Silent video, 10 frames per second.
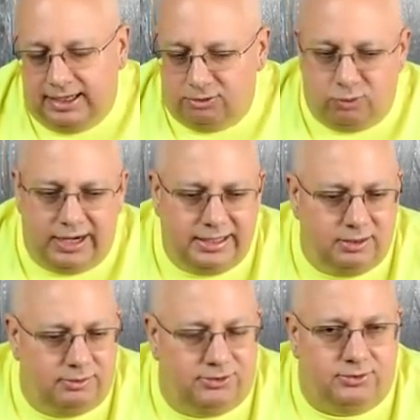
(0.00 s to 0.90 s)
In
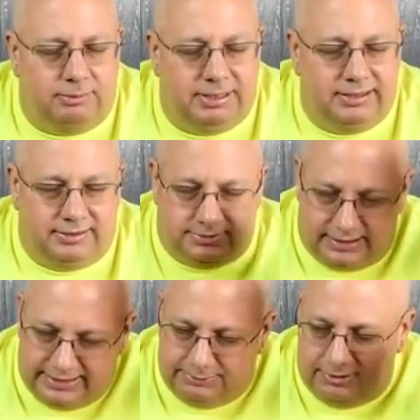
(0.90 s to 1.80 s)
radio astronomy, I,
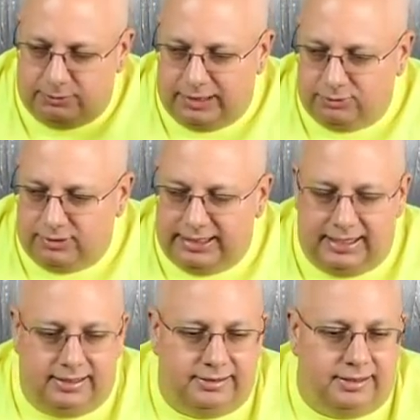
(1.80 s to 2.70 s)
keep saying radio
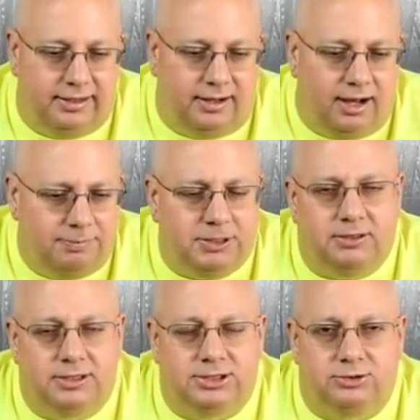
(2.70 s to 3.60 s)
astronomy, in uh,
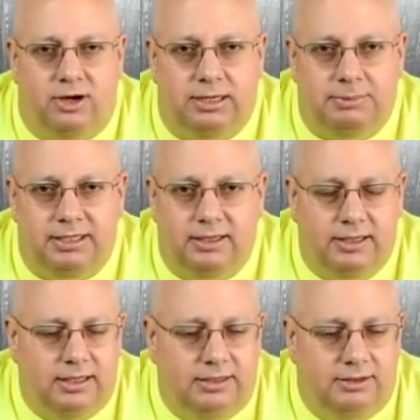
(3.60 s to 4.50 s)
optical astronomy,
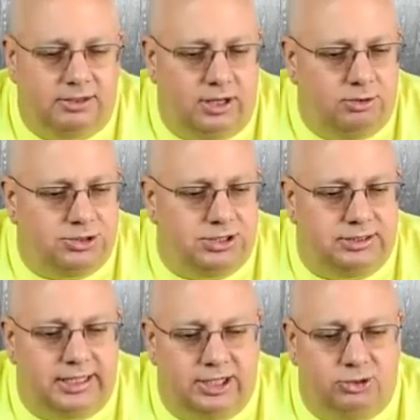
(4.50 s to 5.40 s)
the
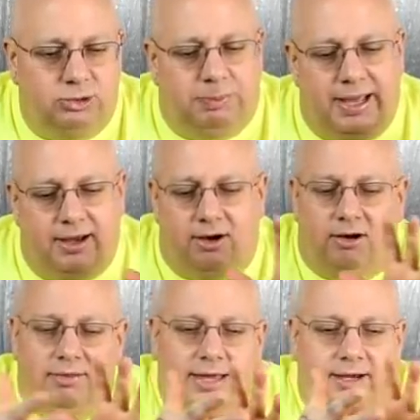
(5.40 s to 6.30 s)
notion that you would pack
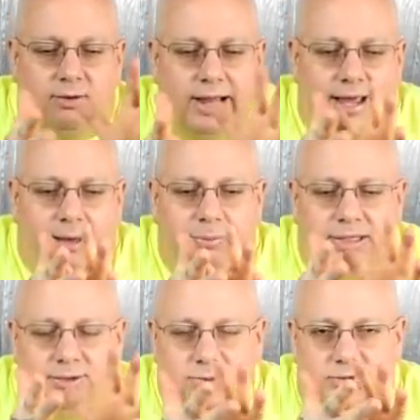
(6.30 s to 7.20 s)
all that
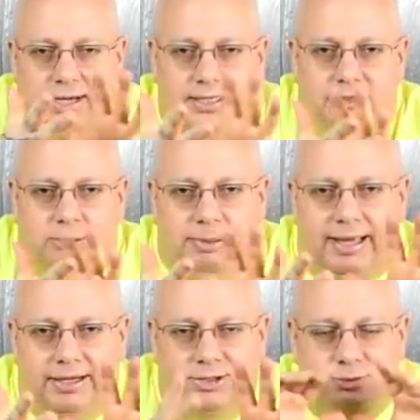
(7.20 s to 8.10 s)
crap into a tiny little
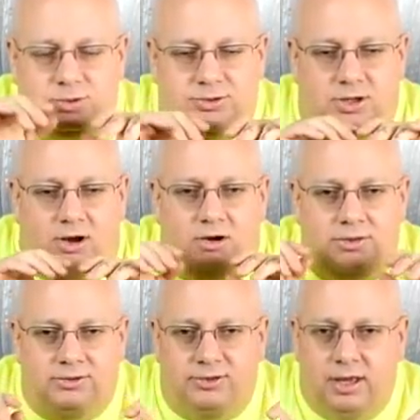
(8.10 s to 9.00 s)
package where there's
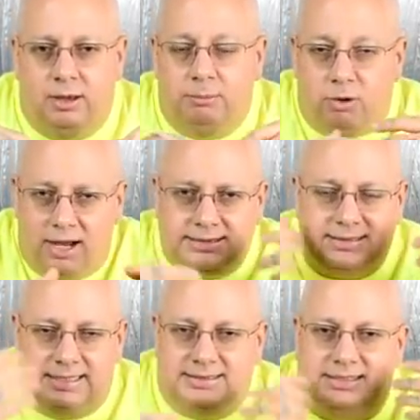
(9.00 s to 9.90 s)
all this
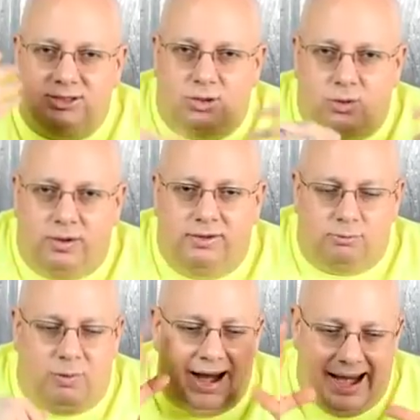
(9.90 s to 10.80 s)
processing noise,